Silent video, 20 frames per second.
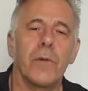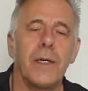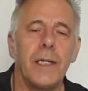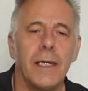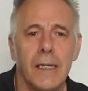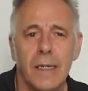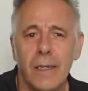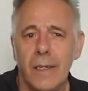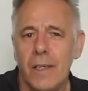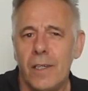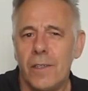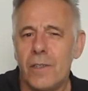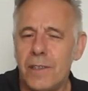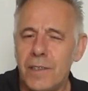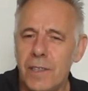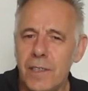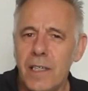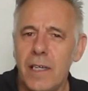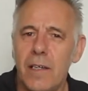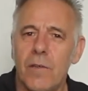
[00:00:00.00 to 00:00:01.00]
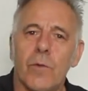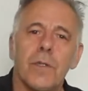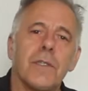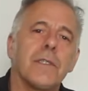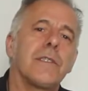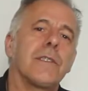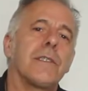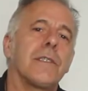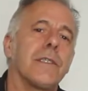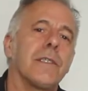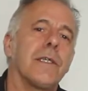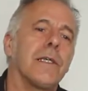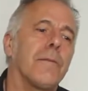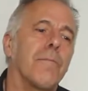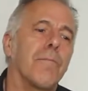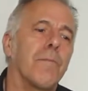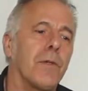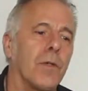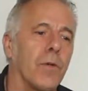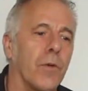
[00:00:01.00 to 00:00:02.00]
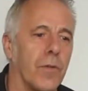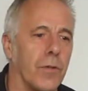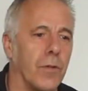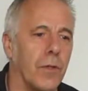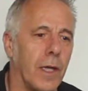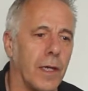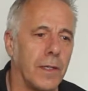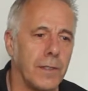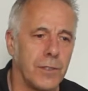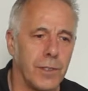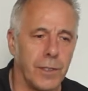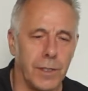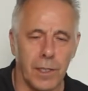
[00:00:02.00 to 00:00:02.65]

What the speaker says: So I just kind of wanted to go through that tune.